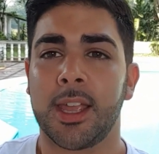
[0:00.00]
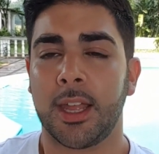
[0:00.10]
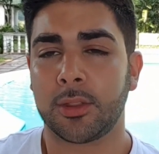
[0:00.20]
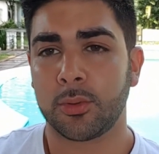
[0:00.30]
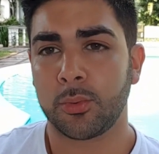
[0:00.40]

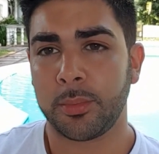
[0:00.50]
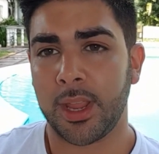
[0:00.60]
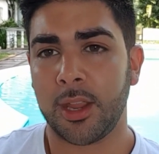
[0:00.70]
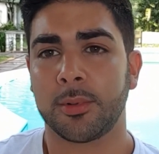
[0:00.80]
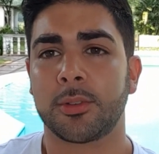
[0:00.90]
and to
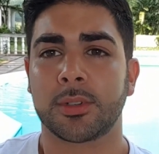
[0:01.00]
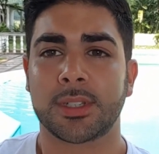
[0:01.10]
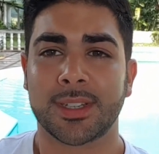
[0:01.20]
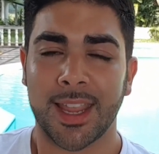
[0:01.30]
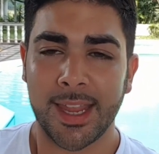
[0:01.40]
be able to
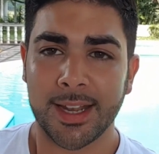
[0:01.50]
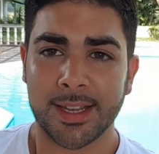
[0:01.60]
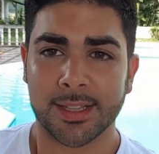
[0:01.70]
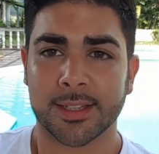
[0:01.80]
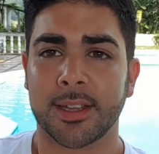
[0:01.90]

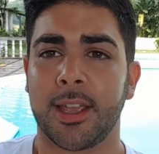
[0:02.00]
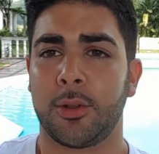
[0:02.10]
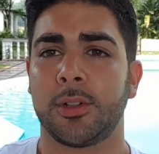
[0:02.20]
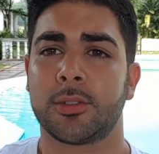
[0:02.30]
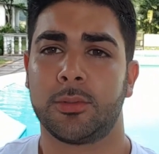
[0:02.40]
scale it and
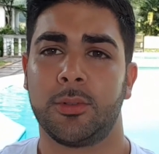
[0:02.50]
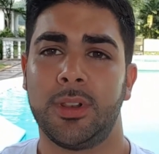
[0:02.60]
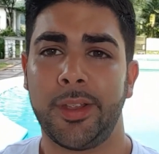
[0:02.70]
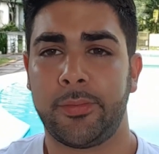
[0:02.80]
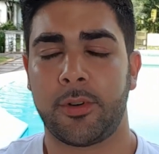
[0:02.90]
also to
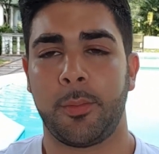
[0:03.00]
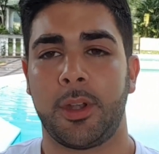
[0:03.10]
live from